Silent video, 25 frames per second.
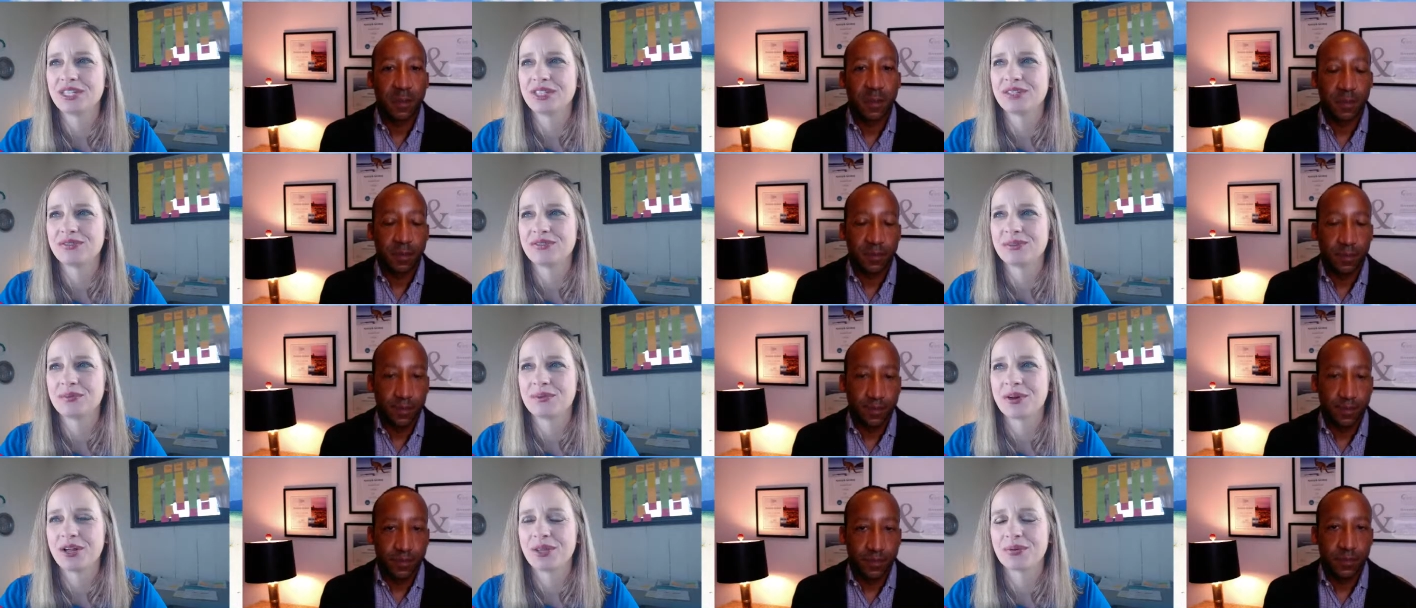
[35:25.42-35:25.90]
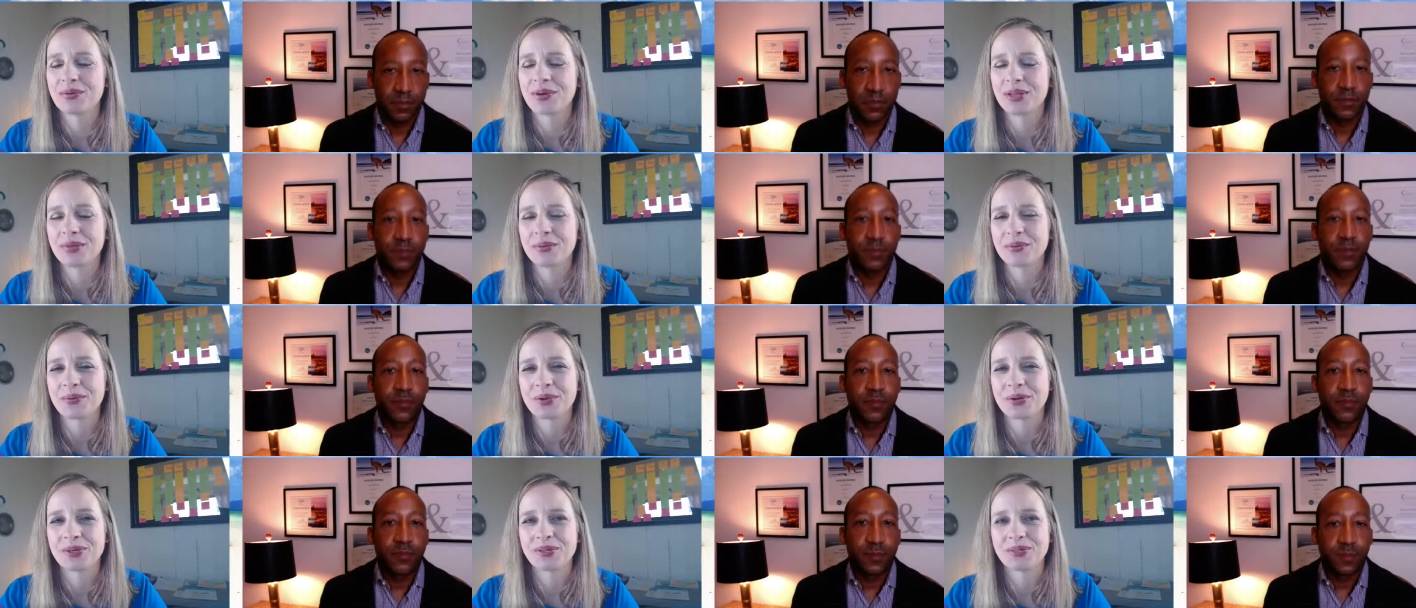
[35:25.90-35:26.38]
Speaker 1: tasted from all
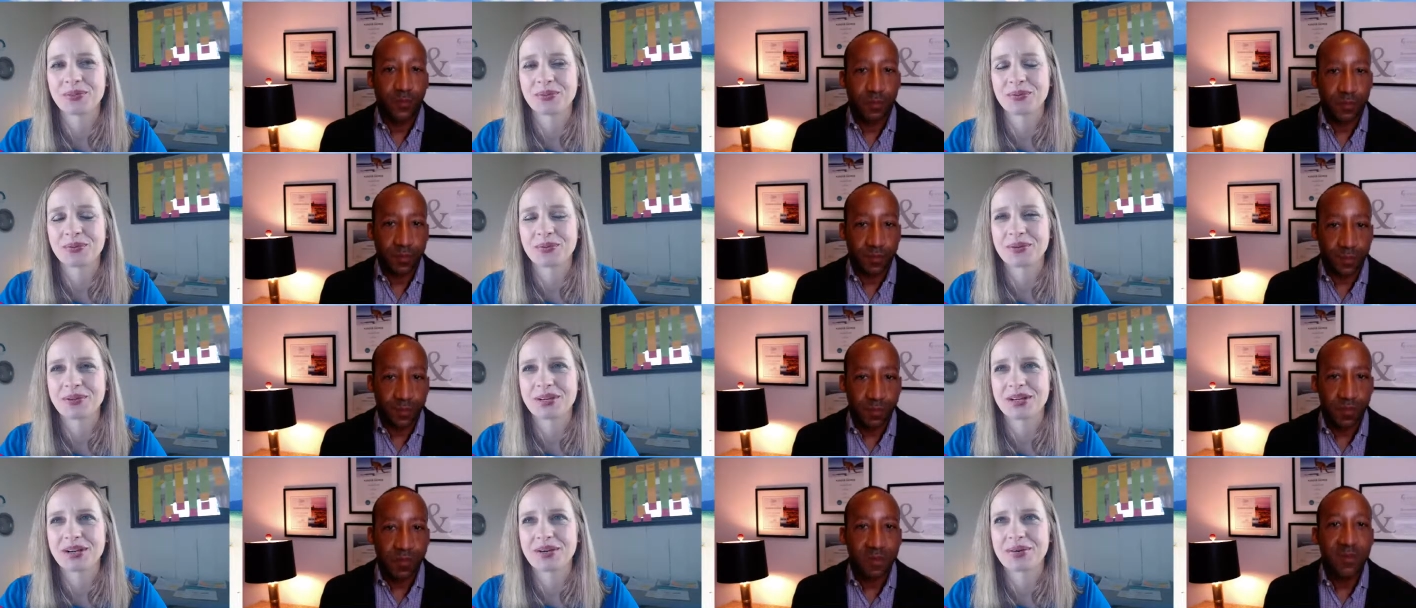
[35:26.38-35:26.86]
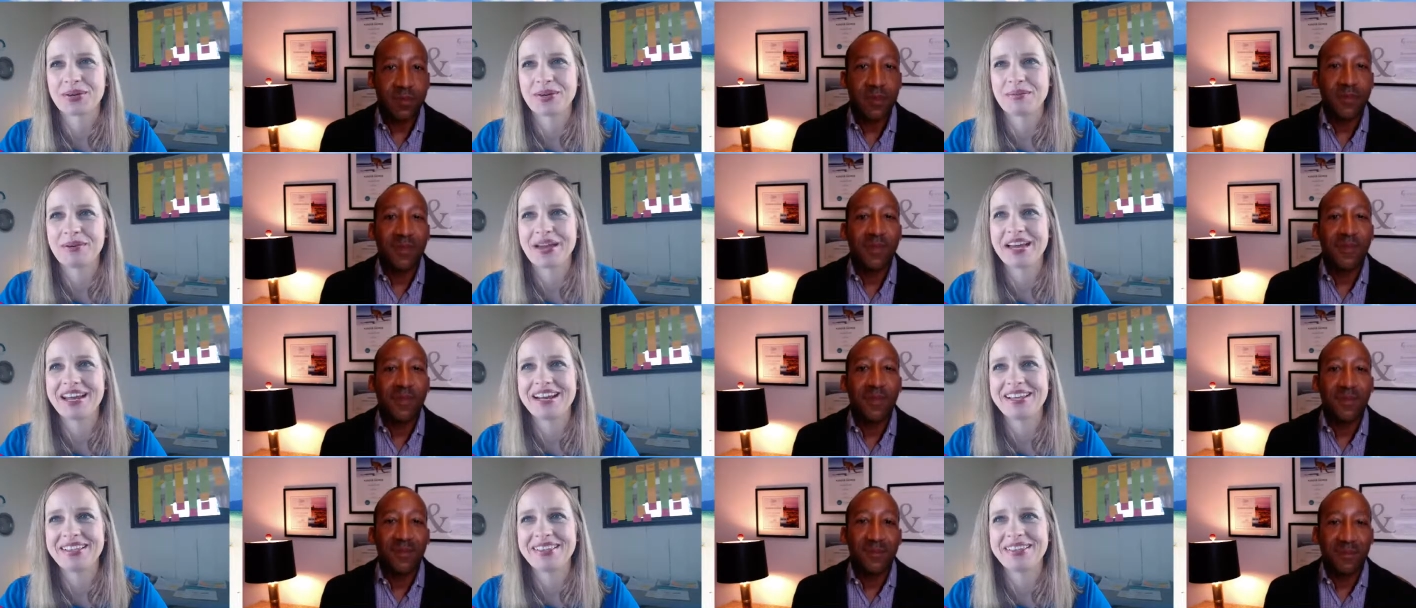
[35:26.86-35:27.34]
around the world
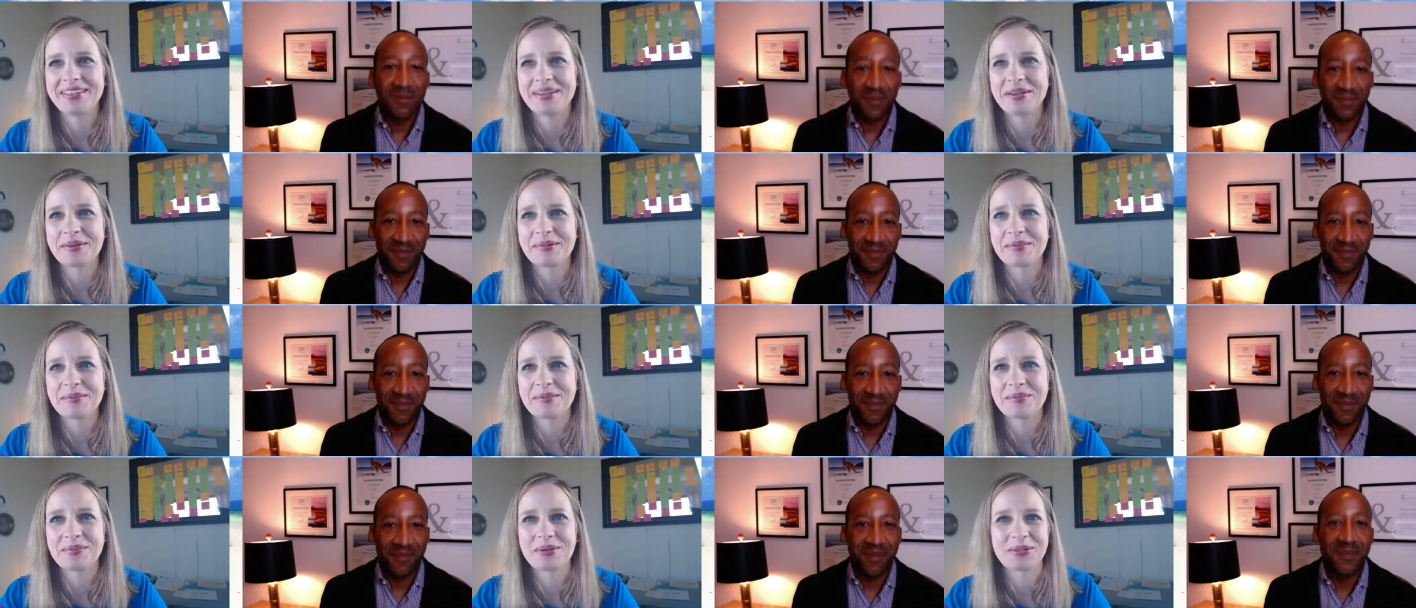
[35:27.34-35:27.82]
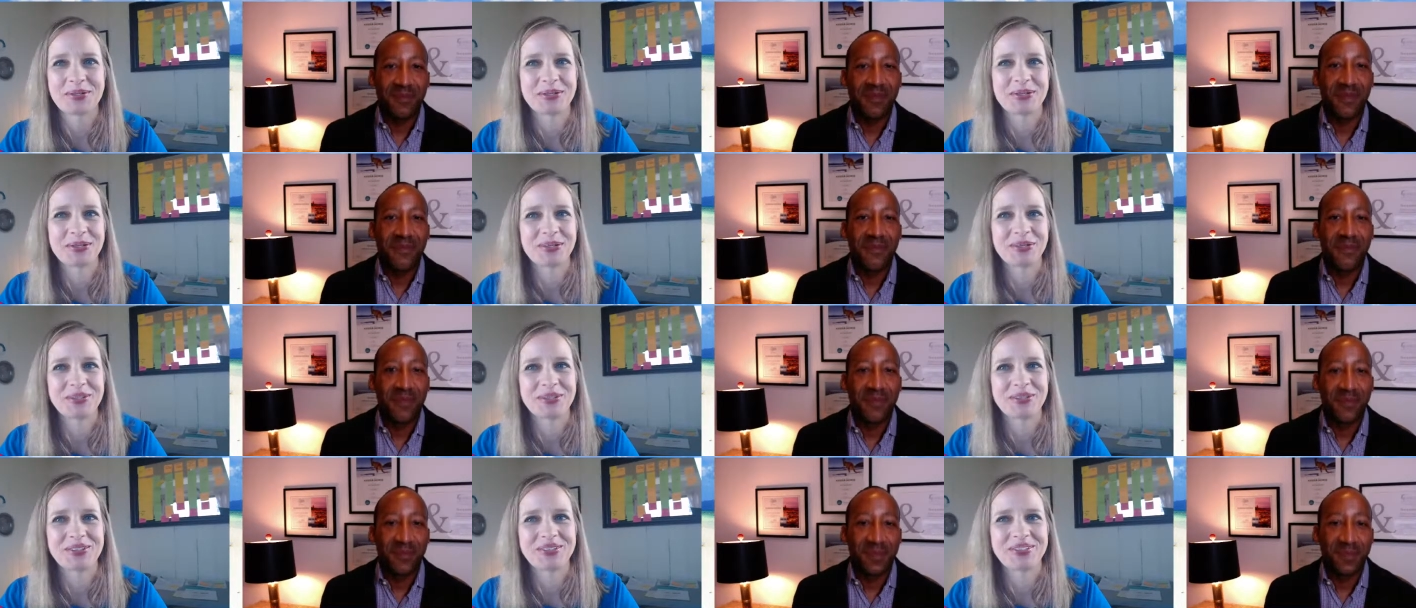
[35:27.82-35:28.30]
Kareem. Anything
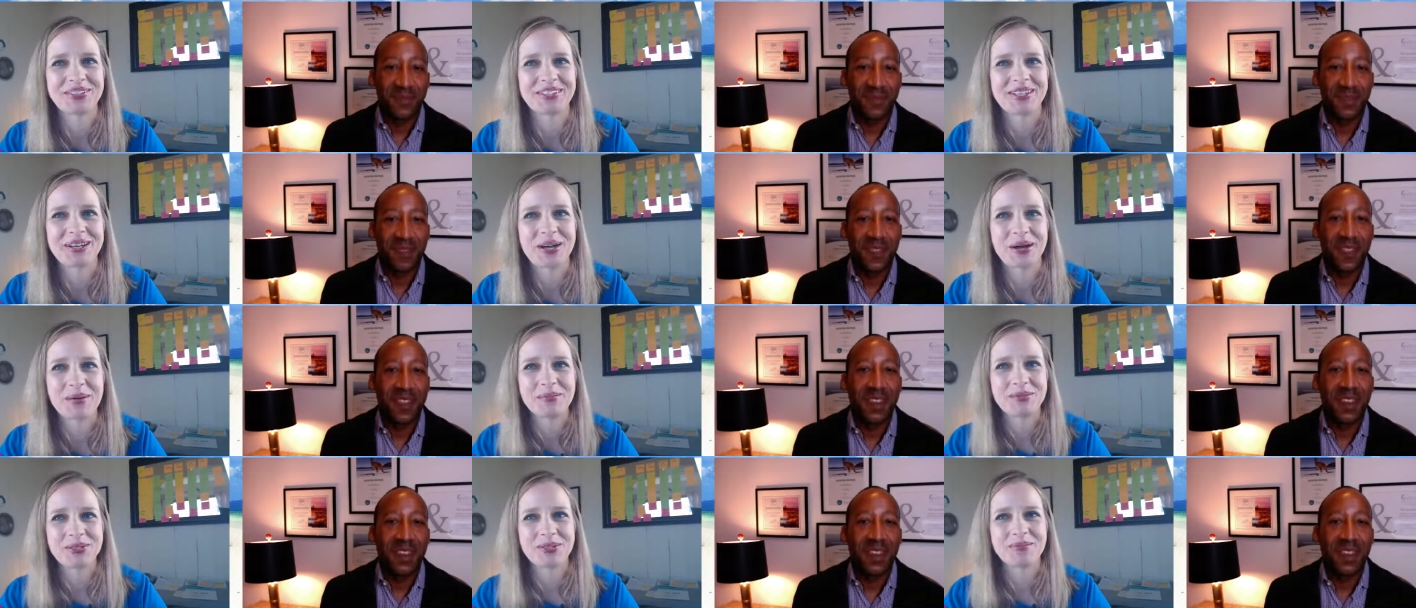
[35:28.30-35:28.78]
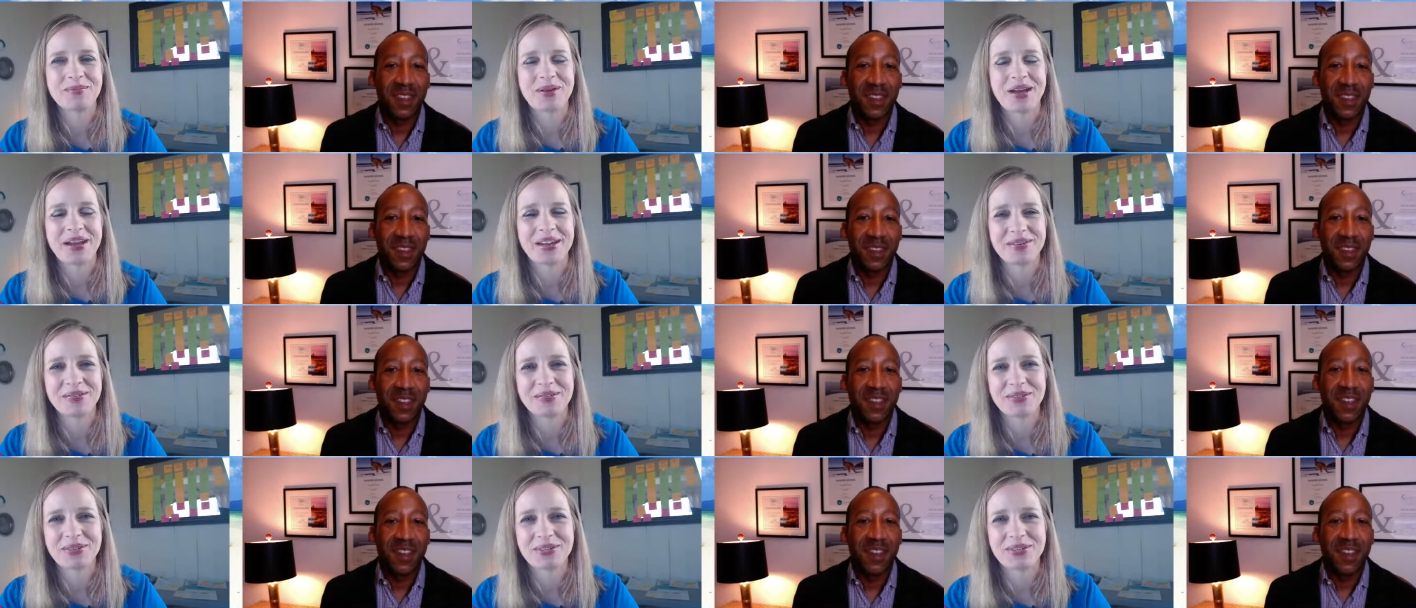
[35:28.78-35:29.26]
particularly come to
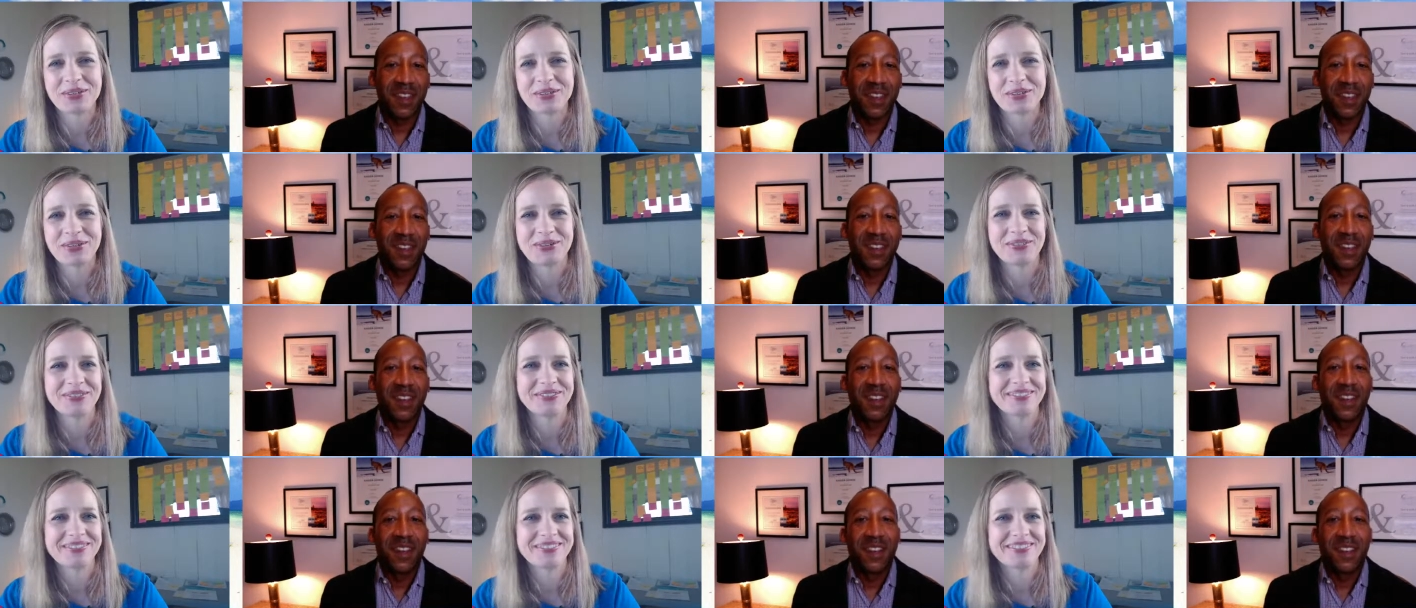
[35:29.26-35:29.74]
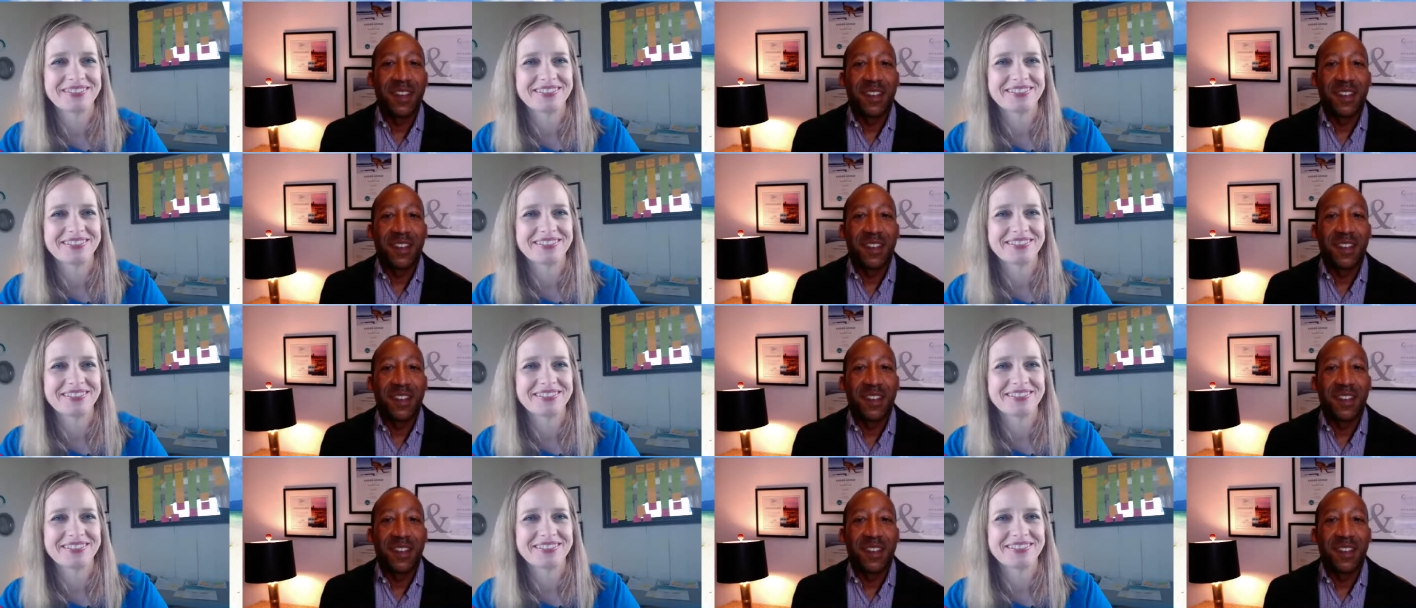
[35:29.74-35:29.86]
mind for you?